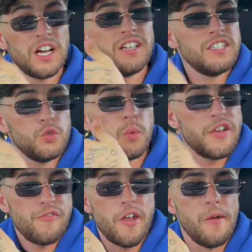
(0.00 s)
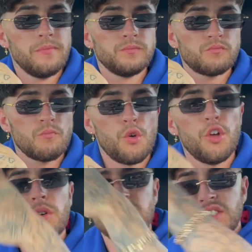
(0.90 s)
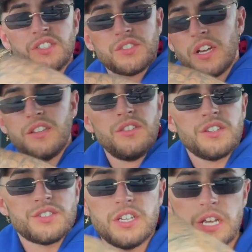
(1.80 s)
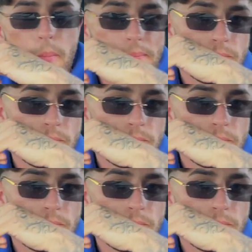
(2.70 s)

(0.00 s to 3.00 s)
I need wifey. Who wants to sit in this seat?